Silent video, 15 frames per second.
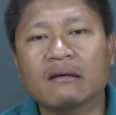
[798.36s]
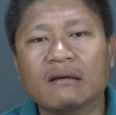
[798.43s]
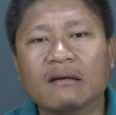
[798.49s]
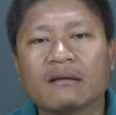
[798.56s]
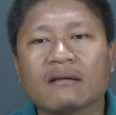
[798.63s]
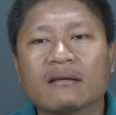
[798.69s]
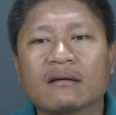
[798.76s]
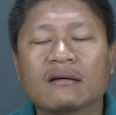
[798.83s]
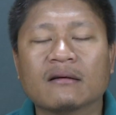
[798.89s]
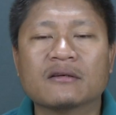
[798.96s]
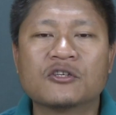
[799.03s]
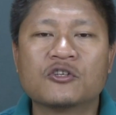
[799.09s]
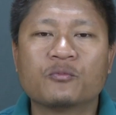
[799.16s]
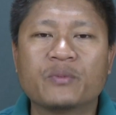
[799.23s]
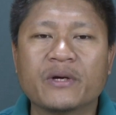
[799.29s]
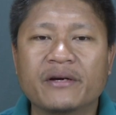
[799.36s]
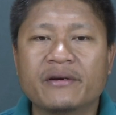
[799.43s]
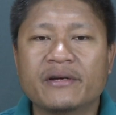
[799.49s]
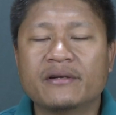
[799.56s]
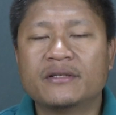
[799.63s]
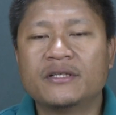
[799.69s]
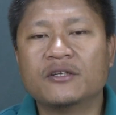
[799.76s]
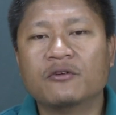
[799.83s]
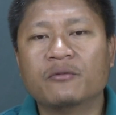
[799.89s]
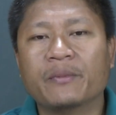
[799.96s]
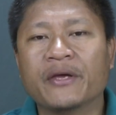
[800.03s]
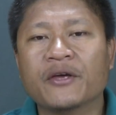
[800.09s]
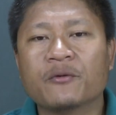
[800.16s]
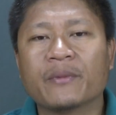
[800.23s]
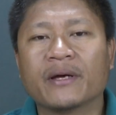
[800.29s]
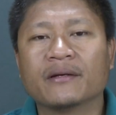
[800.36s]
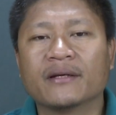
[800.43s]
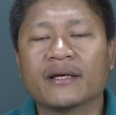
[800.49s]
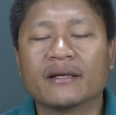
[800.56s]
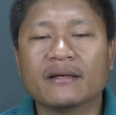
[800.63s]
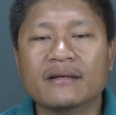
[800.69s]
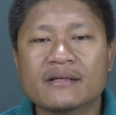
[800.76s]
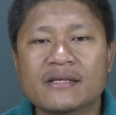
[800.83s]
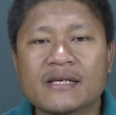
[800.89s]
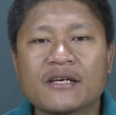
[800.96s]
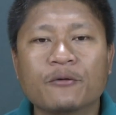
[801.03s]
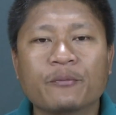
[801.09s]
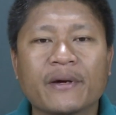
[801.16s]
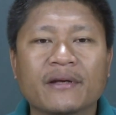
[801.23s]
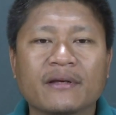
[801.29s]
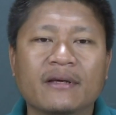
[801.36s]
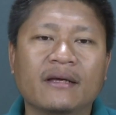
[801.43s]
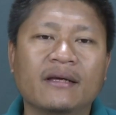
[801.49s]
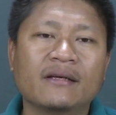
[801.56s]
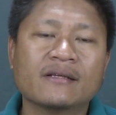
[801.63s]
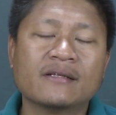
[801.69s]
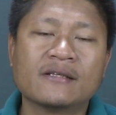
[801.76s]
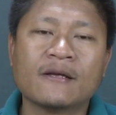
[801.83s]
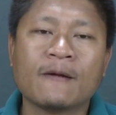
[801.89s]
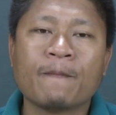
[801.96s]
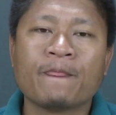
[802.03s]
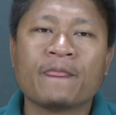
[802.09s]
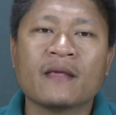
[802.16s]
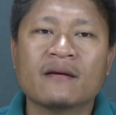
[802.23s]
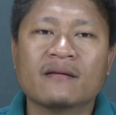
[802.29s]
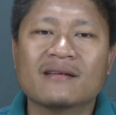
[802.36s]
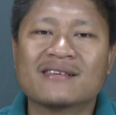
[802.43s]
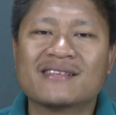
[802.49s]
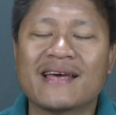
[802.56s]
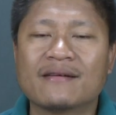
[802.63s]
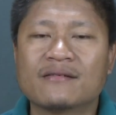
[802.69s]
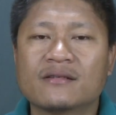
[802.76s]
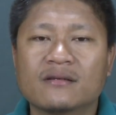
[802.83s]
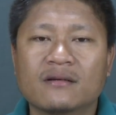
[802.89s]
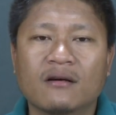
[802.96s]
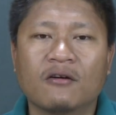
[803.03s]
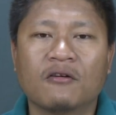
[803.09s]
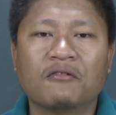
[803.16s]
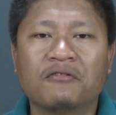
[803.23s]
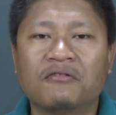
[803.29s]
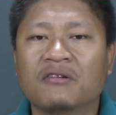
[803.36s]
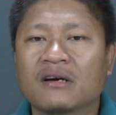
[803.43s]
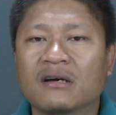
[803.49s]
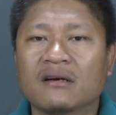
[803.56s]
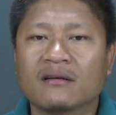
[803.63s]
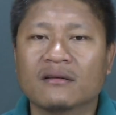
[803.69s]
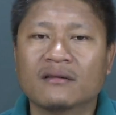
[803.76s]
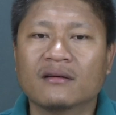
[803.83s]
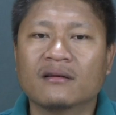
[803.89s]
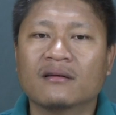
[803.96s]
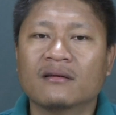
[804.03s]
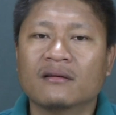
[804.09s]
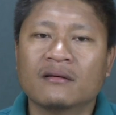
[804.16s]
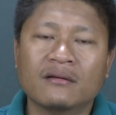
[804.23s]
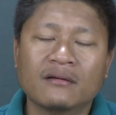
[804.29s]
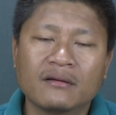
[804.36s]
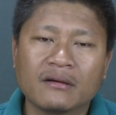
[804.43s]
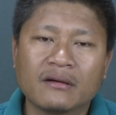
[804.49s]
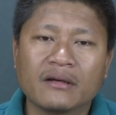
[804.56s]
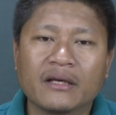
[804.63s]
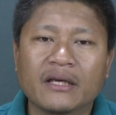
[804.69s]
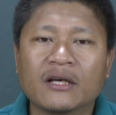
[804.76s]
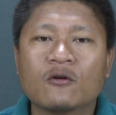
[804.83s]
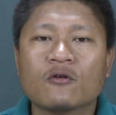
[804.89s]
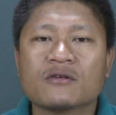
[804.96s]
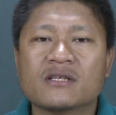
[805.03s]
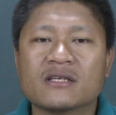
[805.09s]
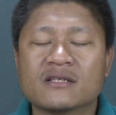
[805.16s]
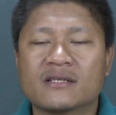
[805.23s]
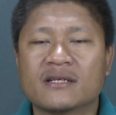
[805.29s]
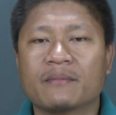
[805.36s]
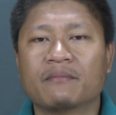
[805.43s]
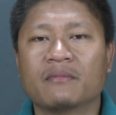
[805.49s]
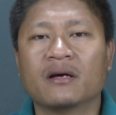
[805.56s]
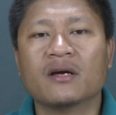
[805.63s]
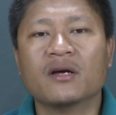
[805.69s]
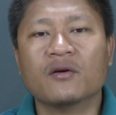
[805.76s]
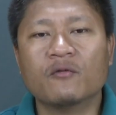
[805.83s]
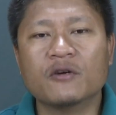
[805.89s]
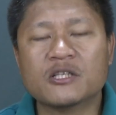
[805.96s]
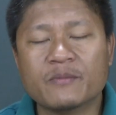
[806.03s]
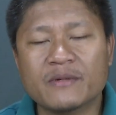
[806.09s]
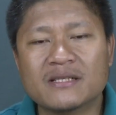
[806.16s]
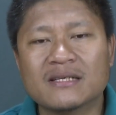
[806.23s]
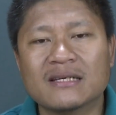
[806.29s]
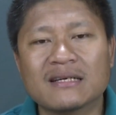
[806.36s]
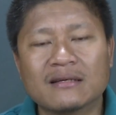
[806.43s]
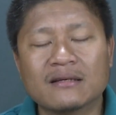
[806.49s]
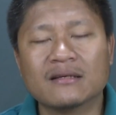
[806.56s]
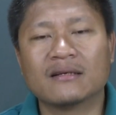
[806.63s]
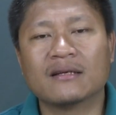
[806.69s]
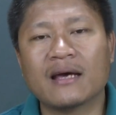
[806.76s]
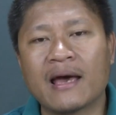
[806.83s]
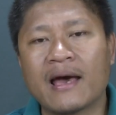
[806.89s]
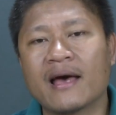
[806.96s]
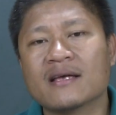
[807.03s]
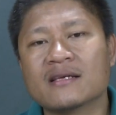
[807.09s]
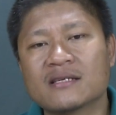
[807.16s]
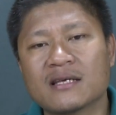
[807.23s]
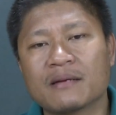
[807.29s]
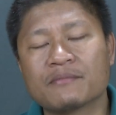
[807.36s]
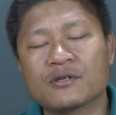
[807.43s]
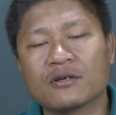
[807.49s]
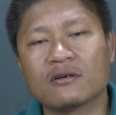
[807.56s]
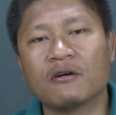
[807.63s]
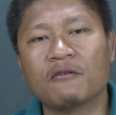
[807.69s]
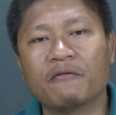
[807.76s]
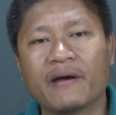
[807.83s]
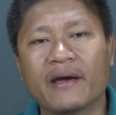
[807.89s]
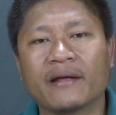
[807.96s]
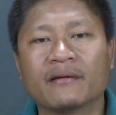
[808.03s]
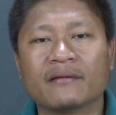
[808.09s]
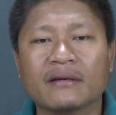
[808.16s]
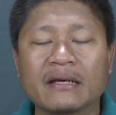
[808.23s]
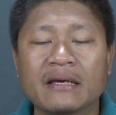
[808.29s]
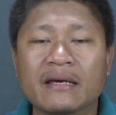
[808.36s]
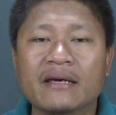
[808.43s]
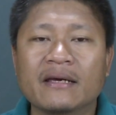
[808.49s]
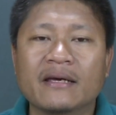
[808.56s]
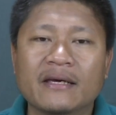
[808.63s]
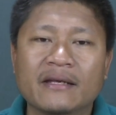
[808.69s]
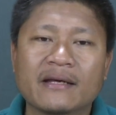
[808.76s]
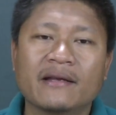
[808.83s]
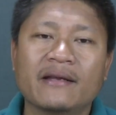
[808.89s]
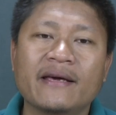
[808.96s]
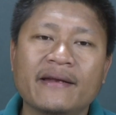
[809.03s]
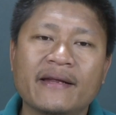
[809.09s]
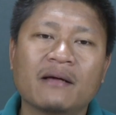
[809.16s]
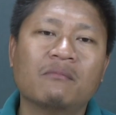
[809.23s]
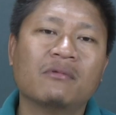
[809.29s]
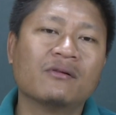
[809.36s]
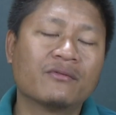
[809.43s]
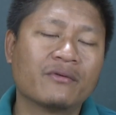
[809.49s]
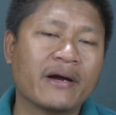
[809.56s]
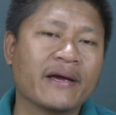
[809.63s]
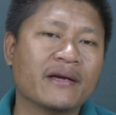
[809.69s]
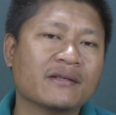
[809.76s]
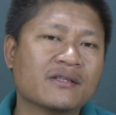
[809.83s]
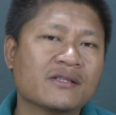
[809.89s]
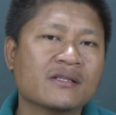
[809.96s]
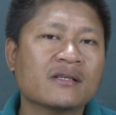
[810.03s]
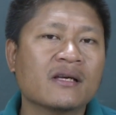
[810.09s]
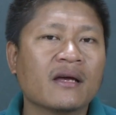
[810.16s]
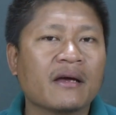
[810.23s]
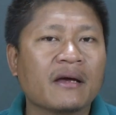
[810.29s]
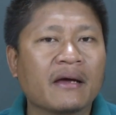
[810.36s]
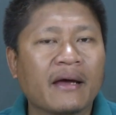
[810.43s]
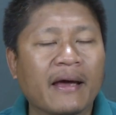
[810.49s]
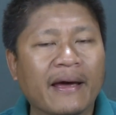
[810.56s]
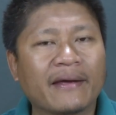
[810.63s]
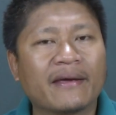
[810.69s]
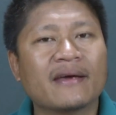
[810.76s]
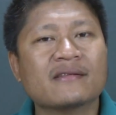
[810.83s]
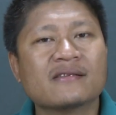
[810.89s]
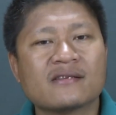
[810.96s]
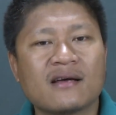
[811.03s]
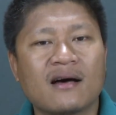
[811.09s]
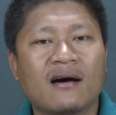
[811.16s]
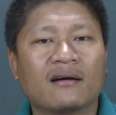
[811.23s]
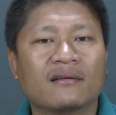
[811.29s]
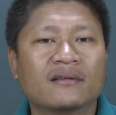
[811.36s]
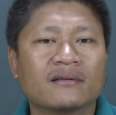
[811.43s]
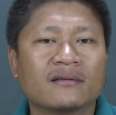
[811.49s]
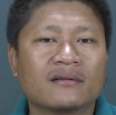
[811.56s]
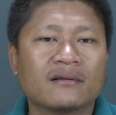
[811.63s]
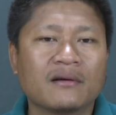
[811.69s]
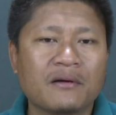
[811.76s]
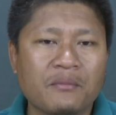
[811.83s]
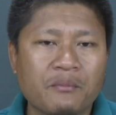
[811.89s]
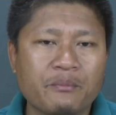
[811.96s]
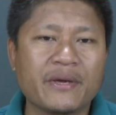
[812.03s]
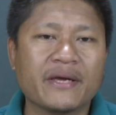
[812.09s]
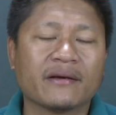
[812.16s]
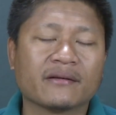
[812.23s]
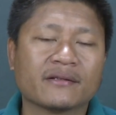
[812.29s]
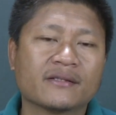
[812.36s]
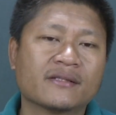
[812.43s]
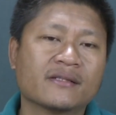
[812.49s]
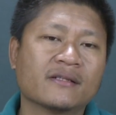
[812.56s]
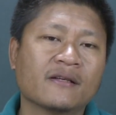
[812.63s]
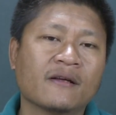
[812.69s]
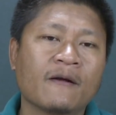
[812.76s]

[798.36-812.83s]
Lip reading: in the superiority of human, that is, human is the center of the ecosystem, which means it has some sort of an inalienable rights against other beings.